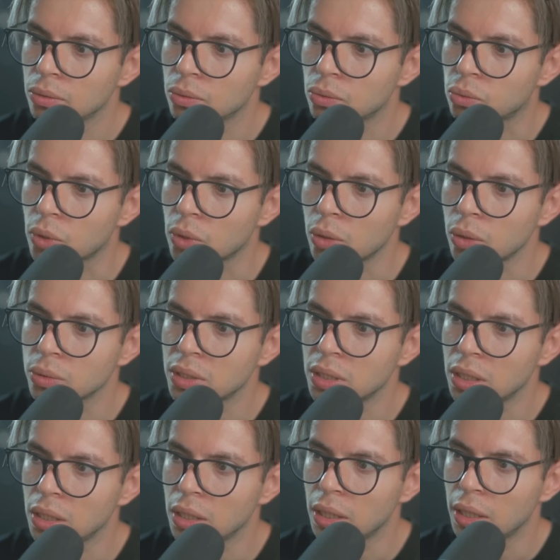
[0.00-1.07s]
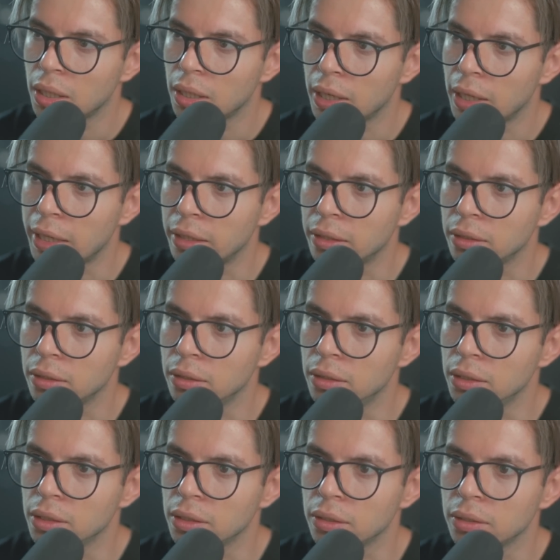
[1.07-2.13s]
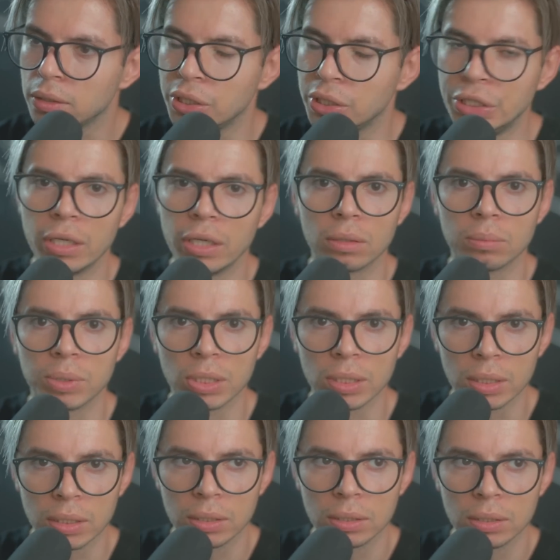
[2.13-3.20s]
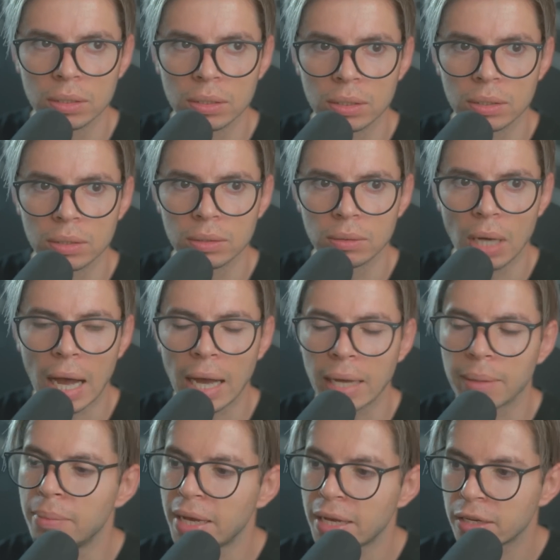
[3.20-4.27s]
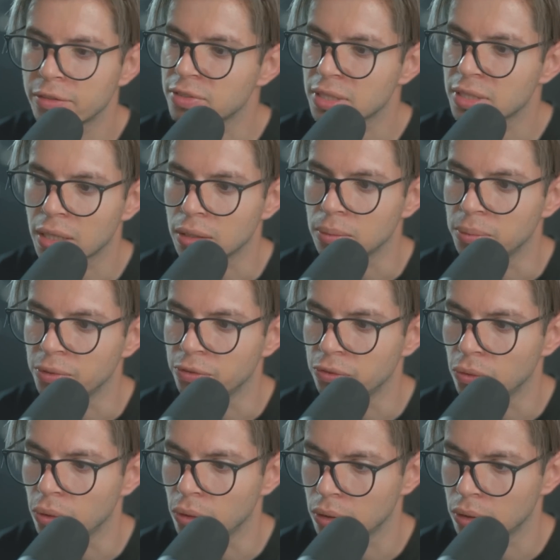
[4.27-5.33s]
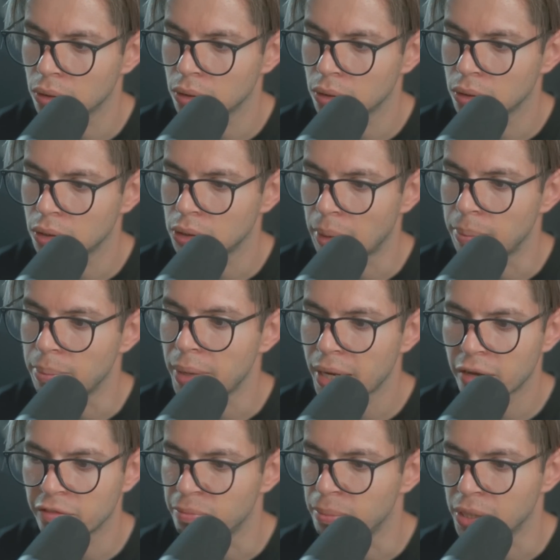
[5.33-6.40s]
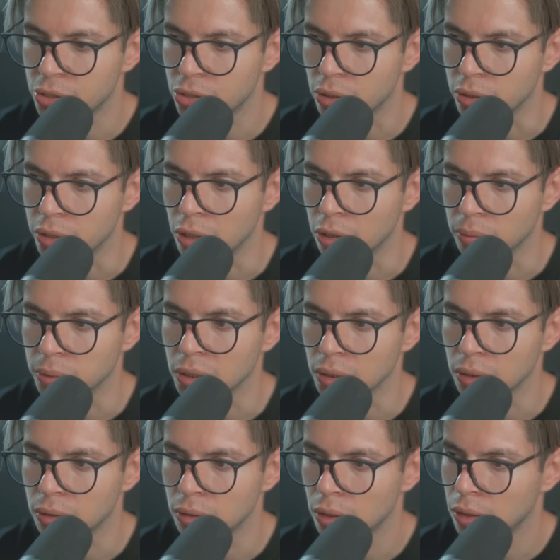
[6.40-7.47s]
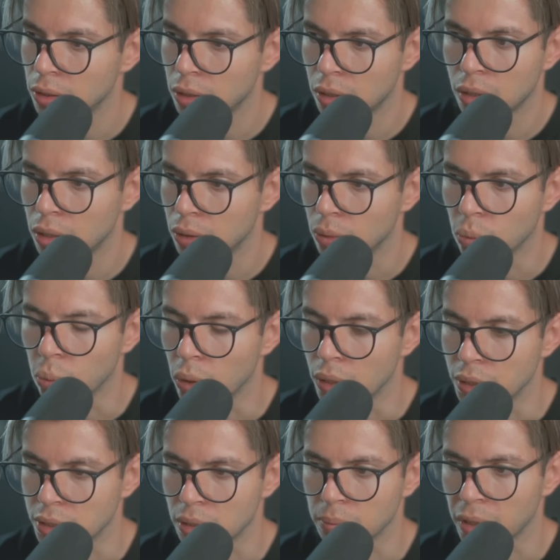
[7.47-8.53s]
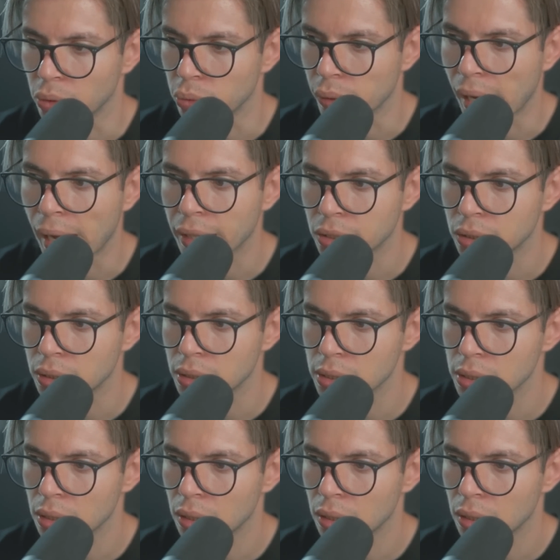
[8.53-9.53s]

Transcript: Rosé and Youngblood. I may have said it before. I may have mentioned Youngblood once in my reactions.